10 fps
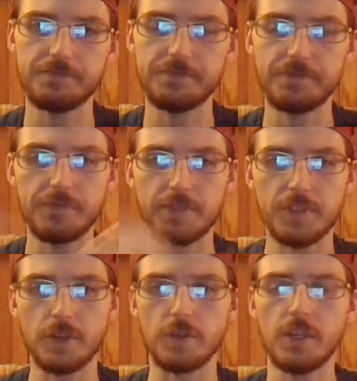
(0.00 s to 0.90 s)

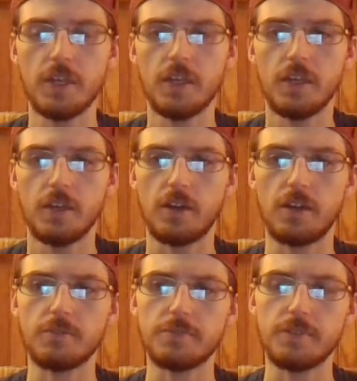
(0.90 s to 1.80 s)
So,
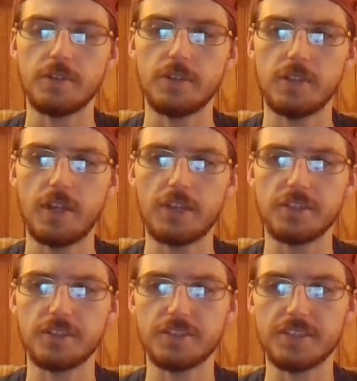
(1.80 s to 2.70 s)
as I
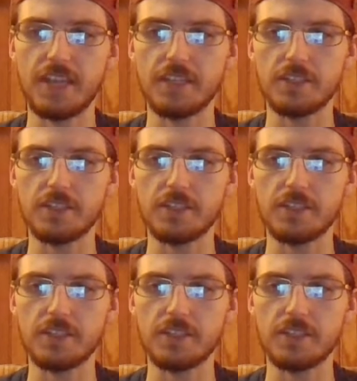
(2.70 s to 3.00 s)
understand it,